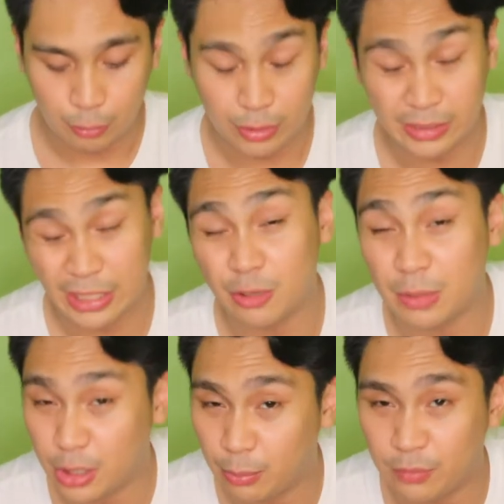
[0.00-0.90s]
Kung tingin
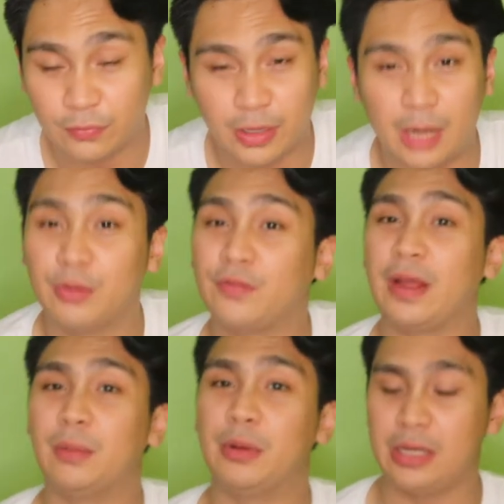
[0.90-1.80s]
ko pa lang carbon
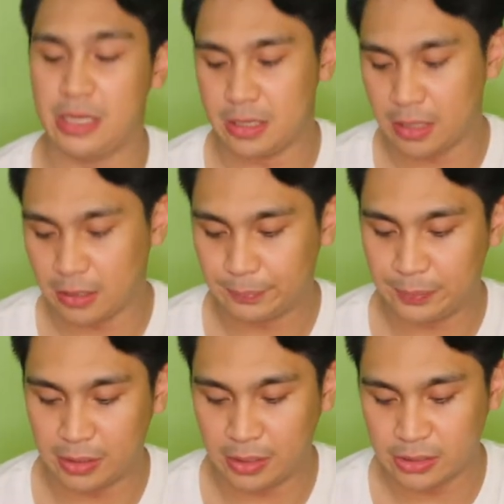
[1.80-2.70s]
fiber, hindi na.
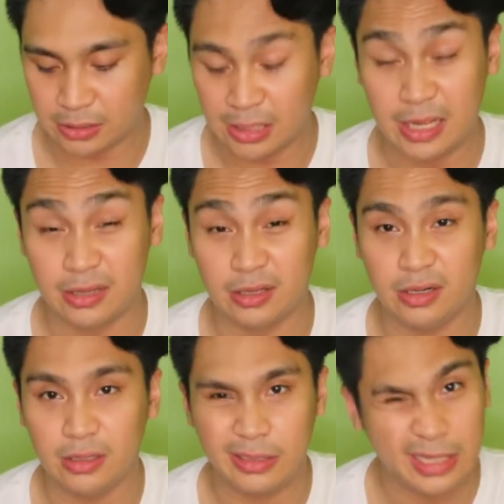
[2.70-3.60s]
And then I check the
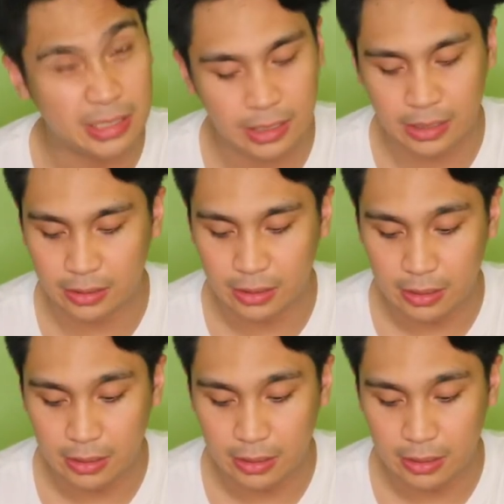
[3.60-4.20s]
leather, hindi na rin.